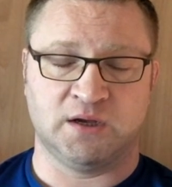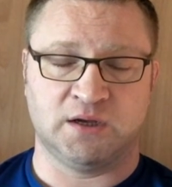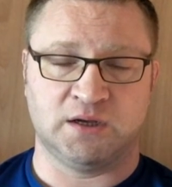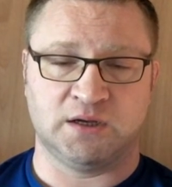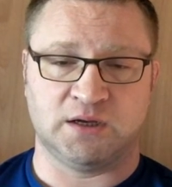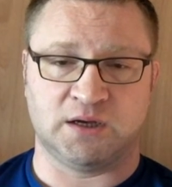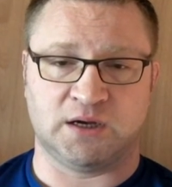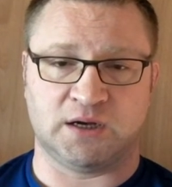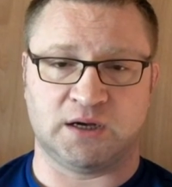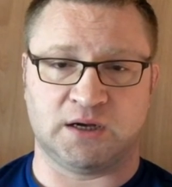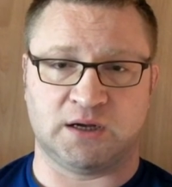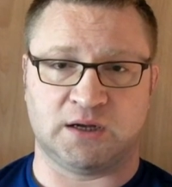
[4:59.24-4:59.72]

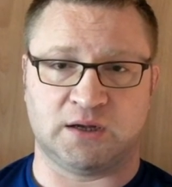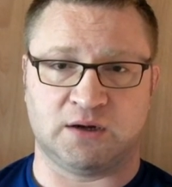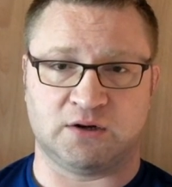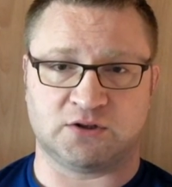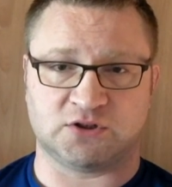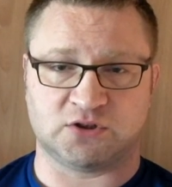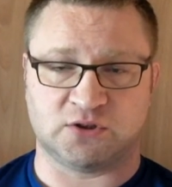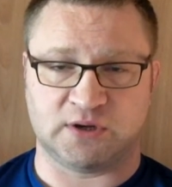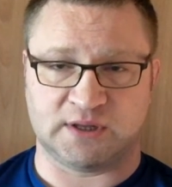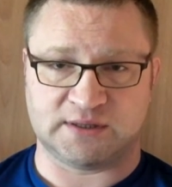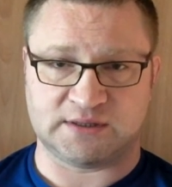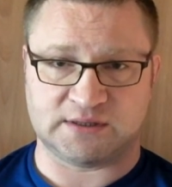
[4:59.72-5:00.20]

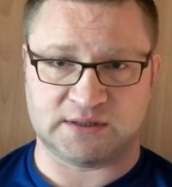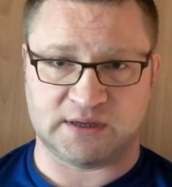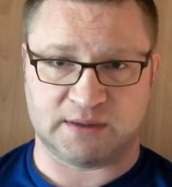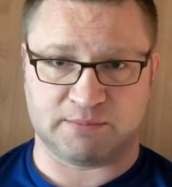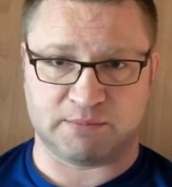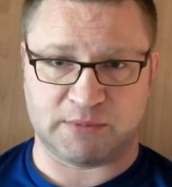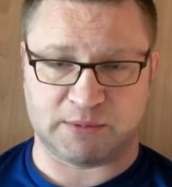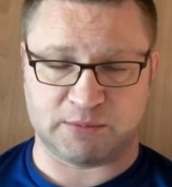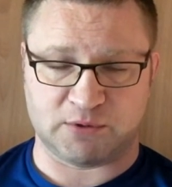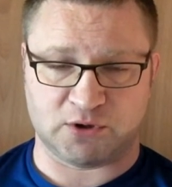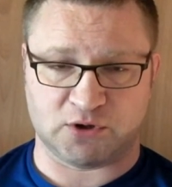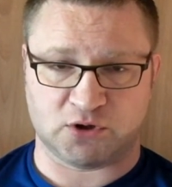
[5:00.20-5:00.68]
So that
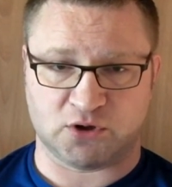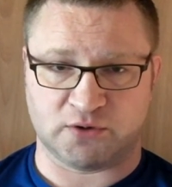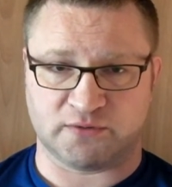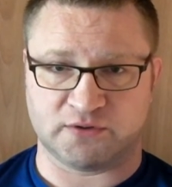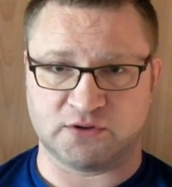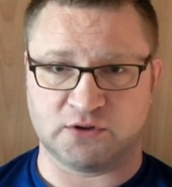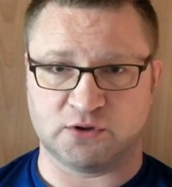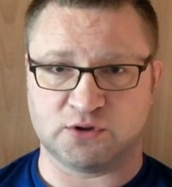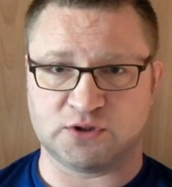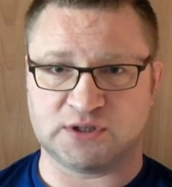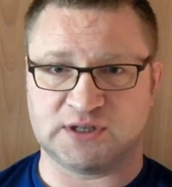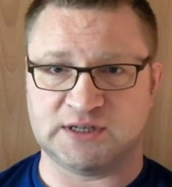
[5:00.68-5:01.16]
I'm going to cover
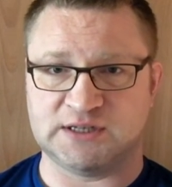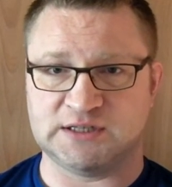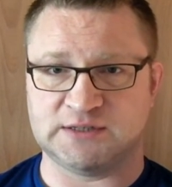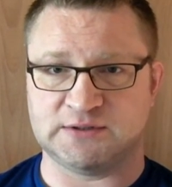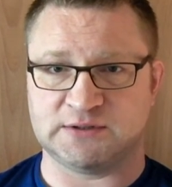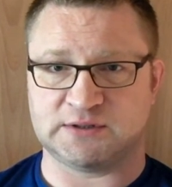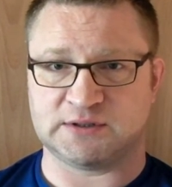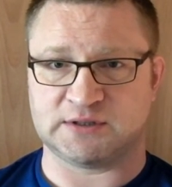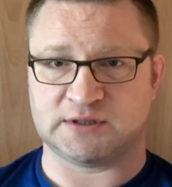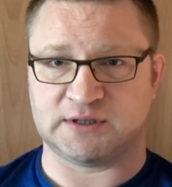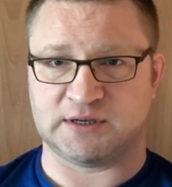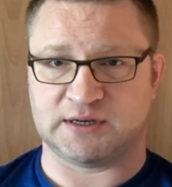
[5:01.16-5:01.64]
those
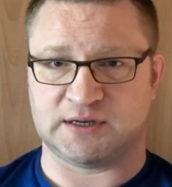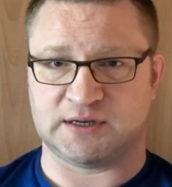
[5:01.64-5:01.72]
keys